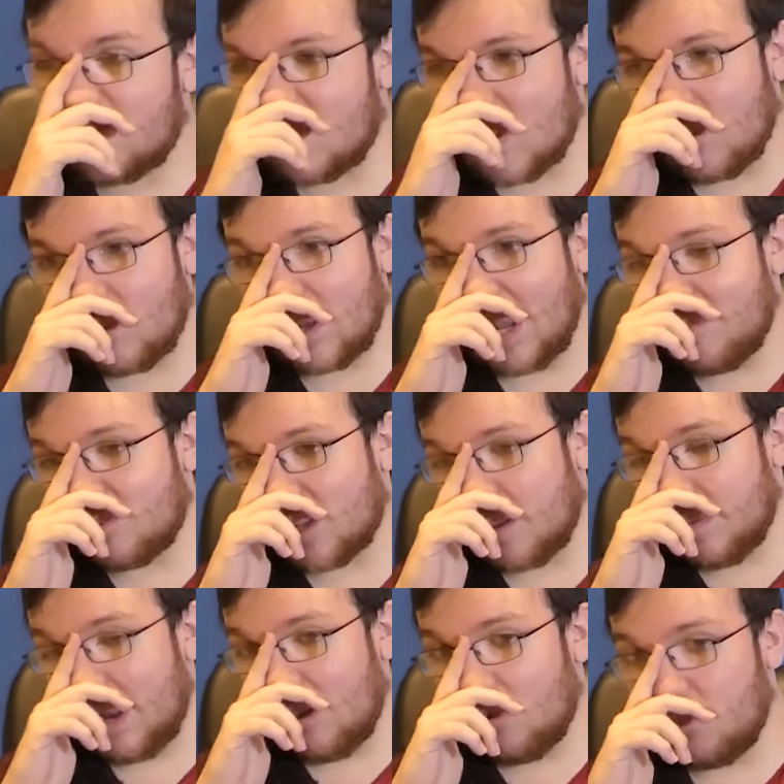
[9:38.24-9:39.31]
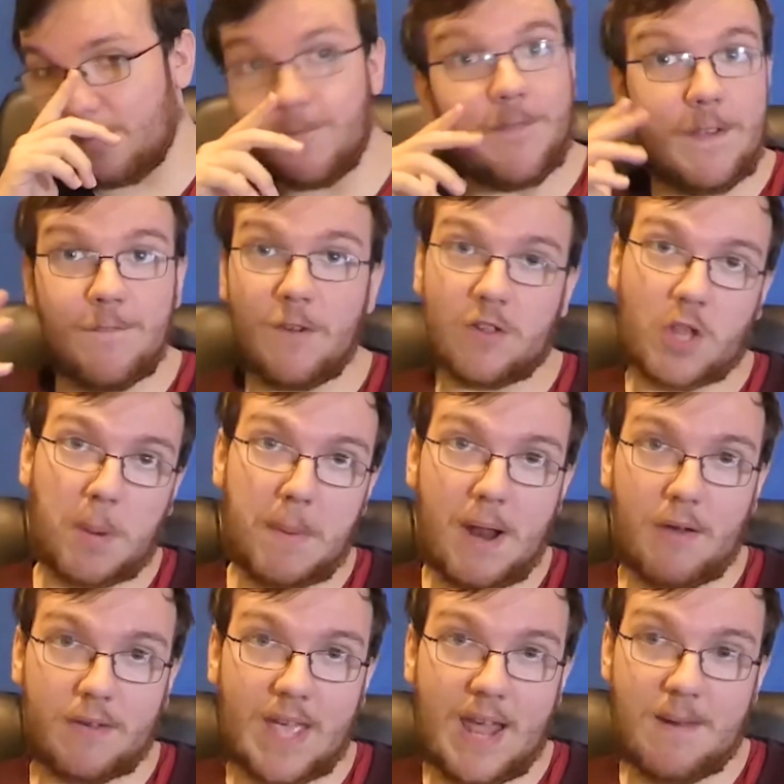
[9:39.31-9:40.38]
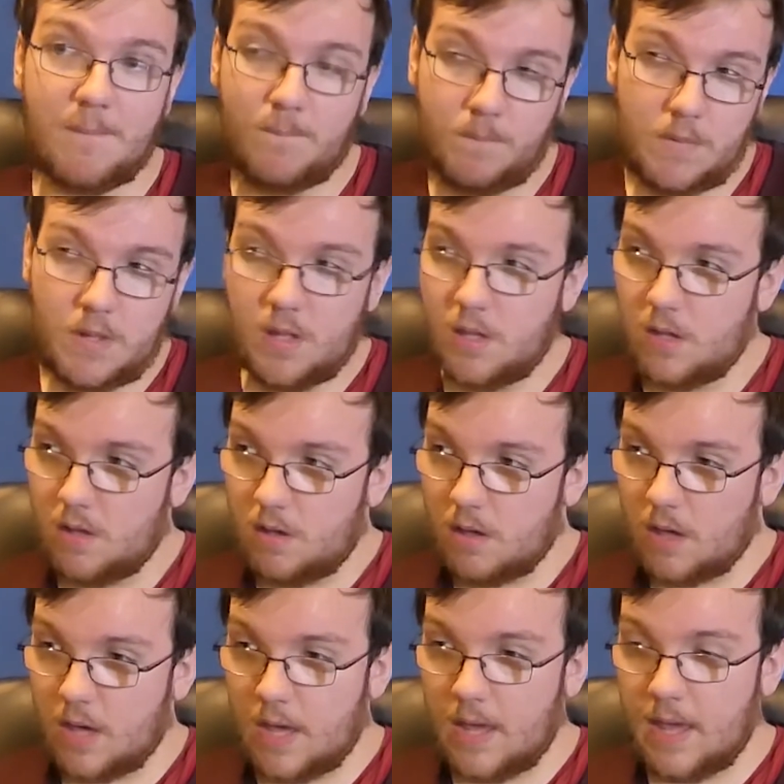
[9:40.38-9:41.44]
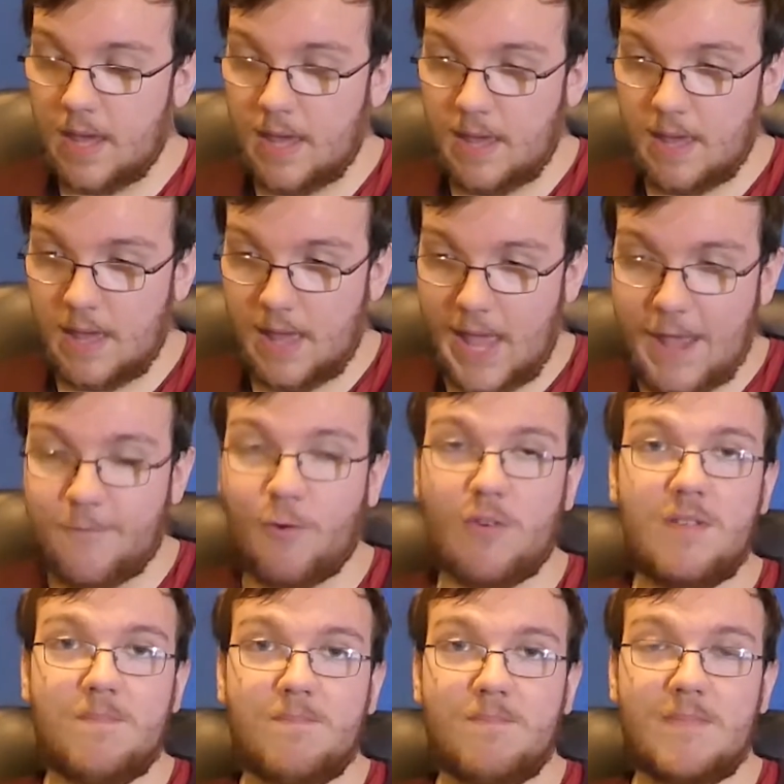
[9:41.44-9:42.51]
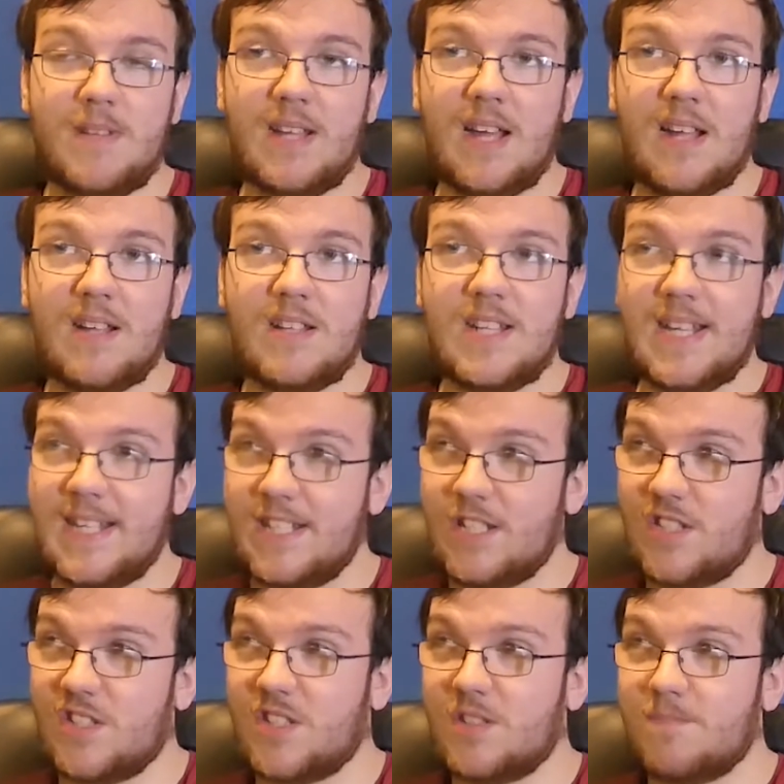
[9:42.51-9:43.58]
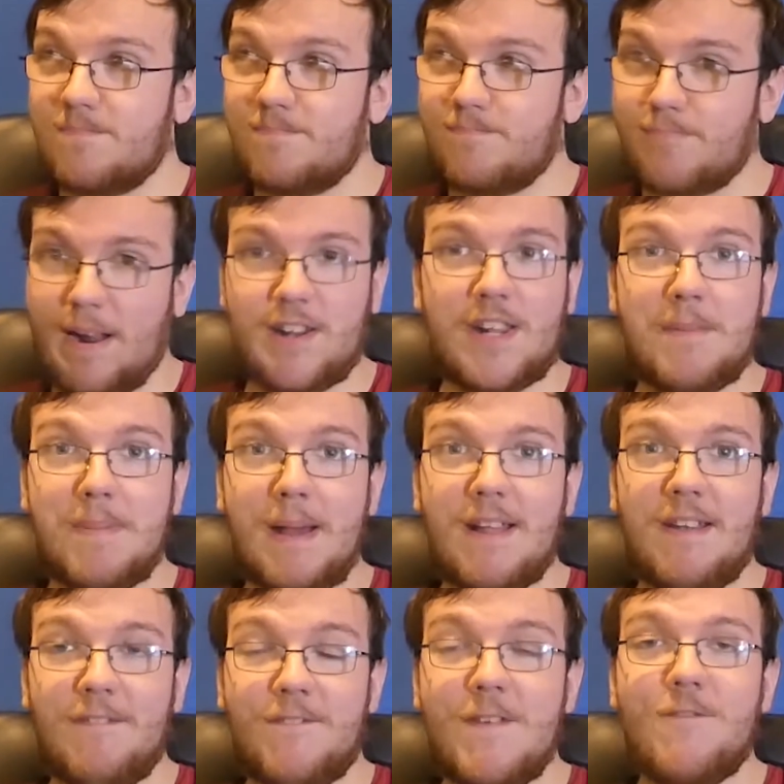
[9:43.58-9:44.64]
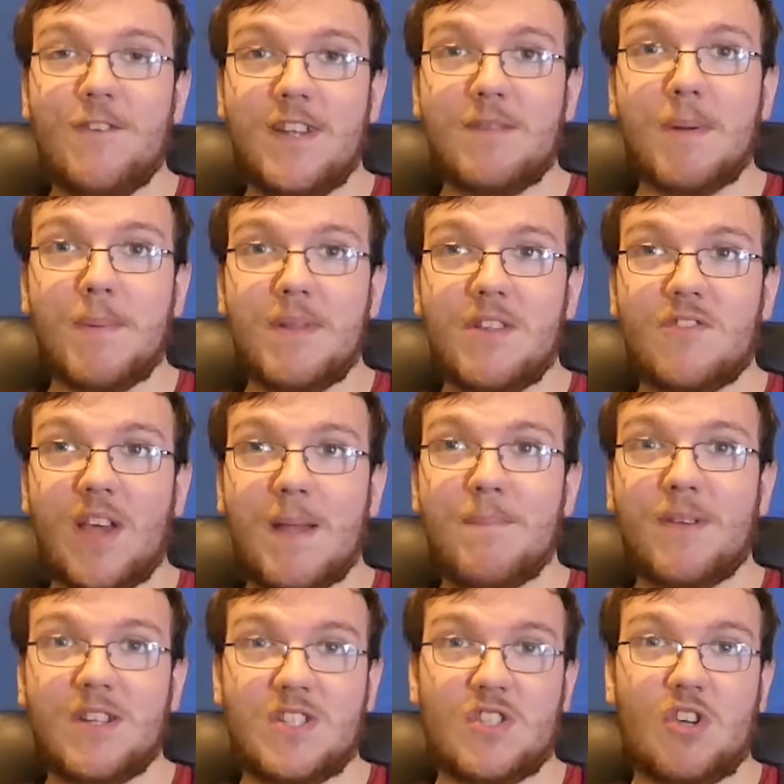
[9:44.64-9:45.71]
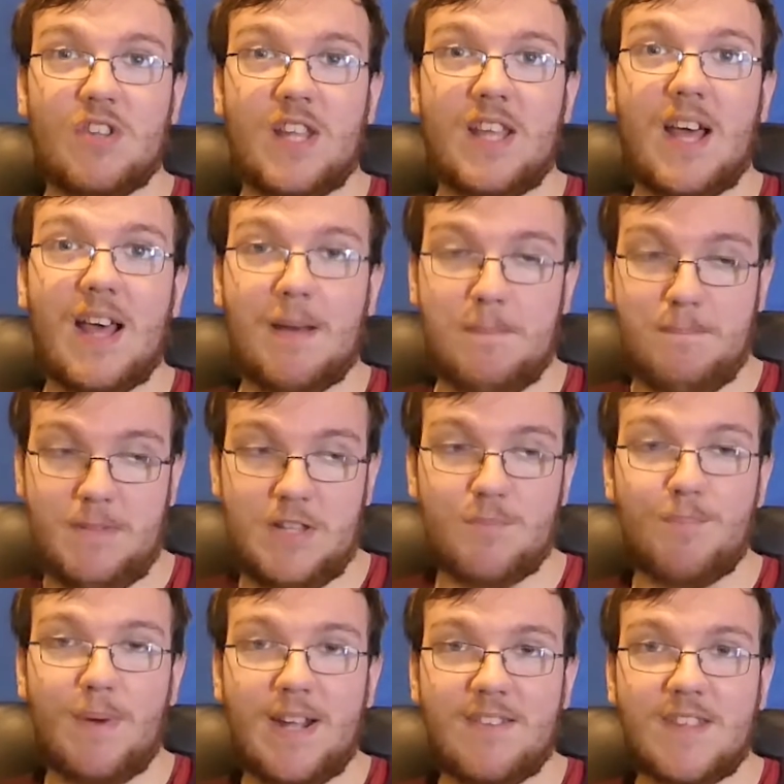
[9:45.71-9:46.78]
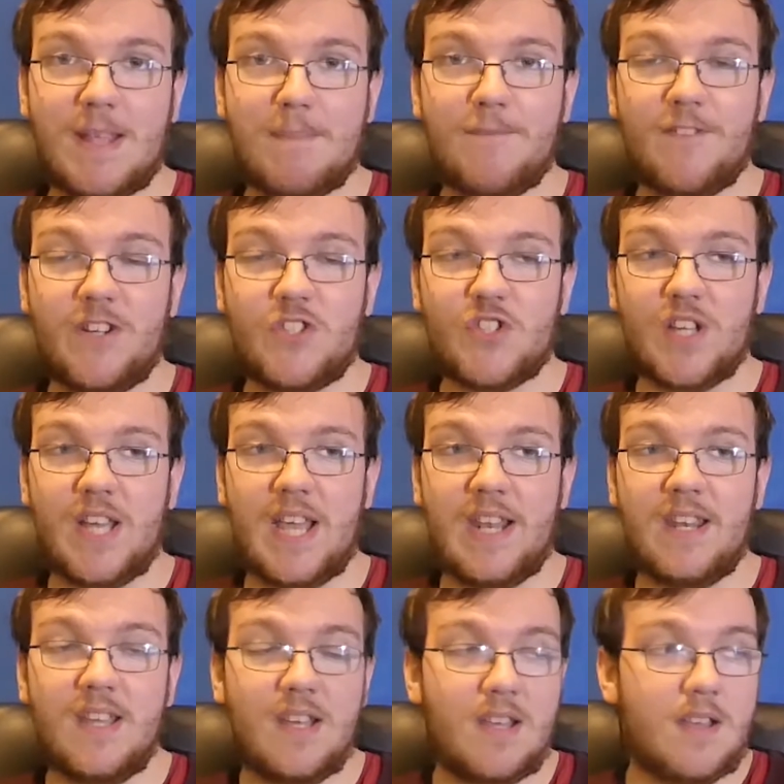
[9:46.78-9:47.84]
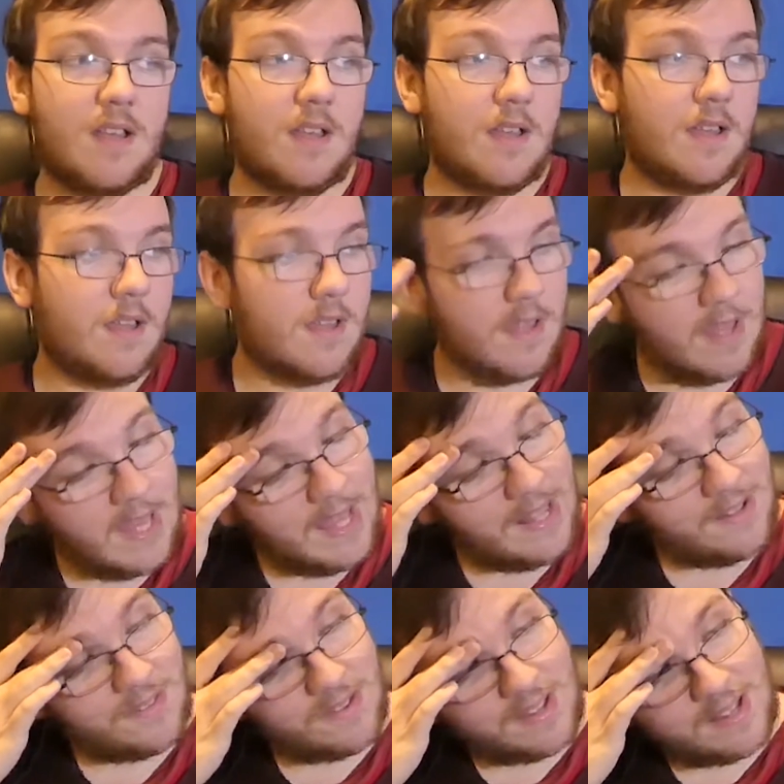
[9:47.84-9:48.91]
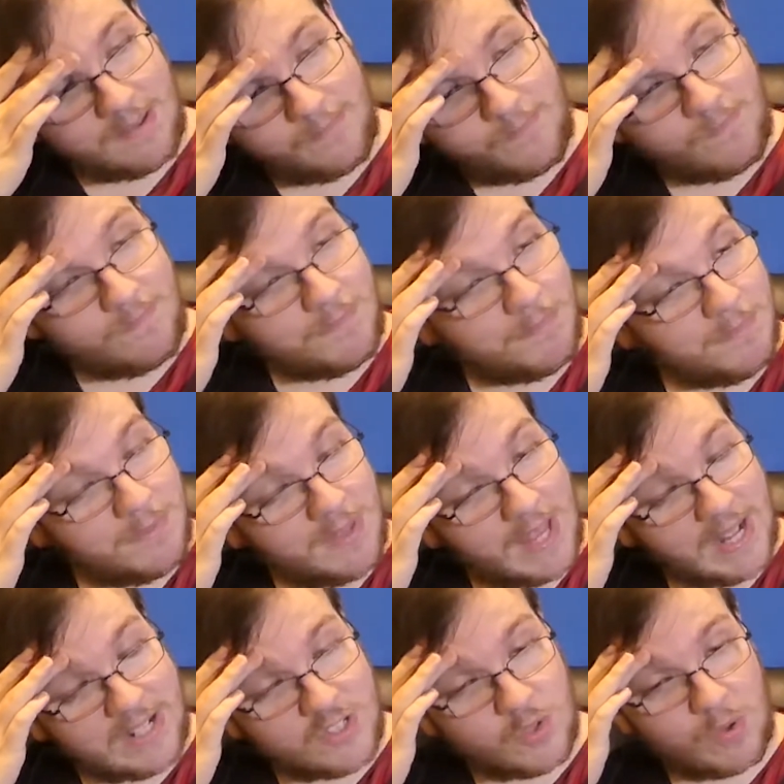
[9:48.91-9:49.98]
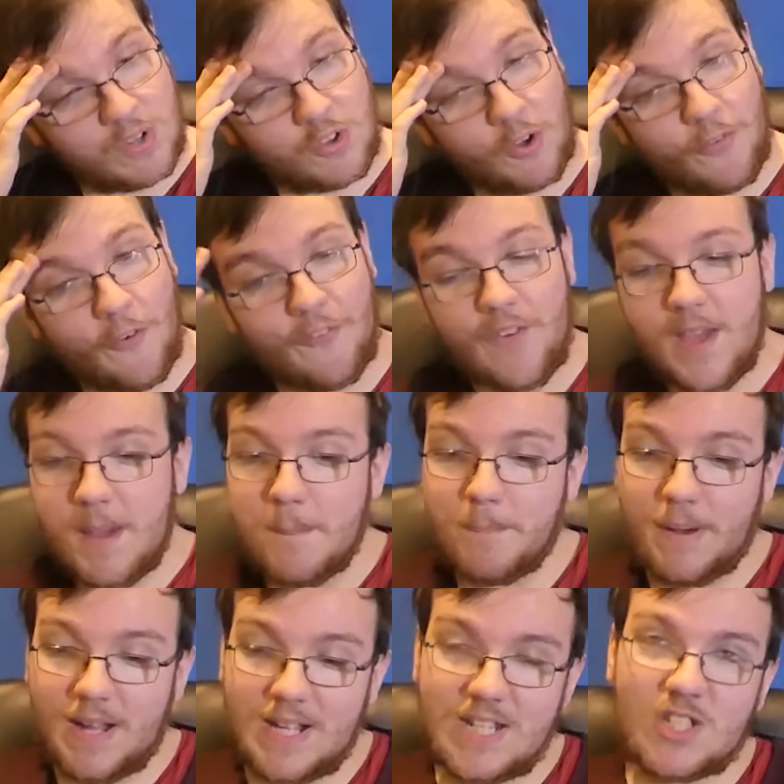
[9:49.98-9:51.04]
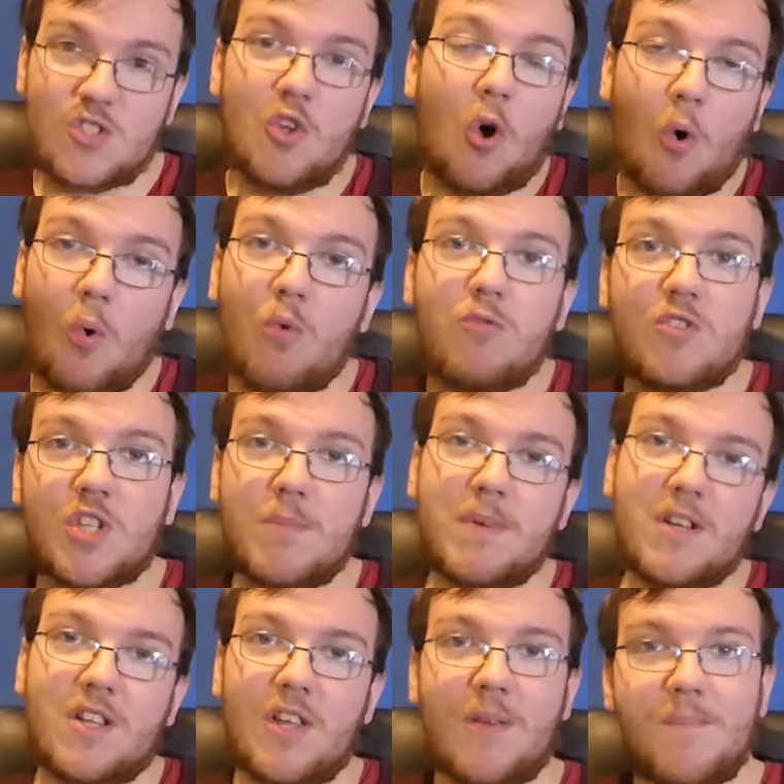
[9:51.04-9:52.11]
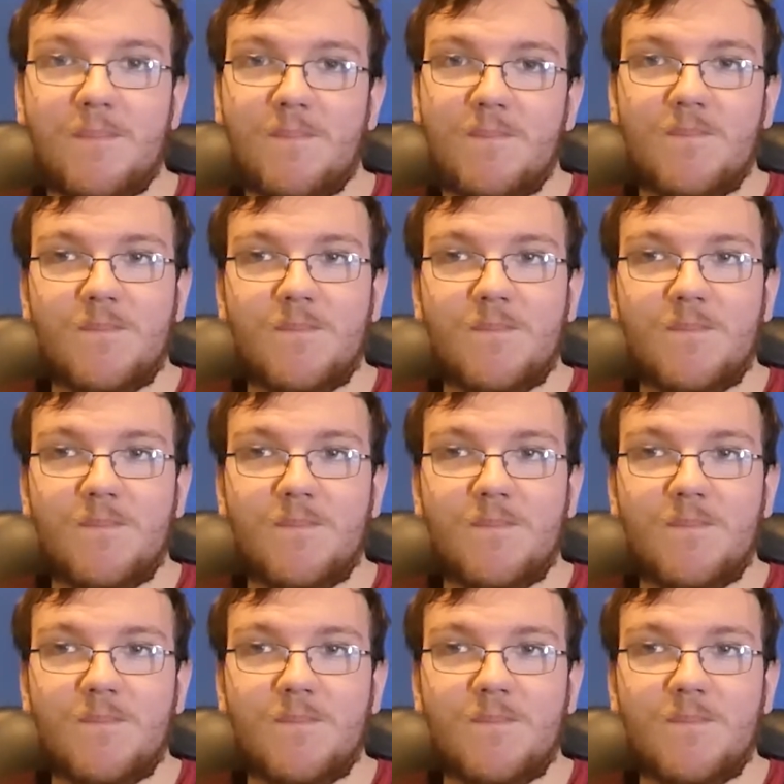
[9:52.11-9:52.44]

different games are coming out, FIFA's coming out again, F1 is practically better than FIFA at this moment in time because it's got this My Team feature in, and so on and so forth. But it's not all doom and gloom.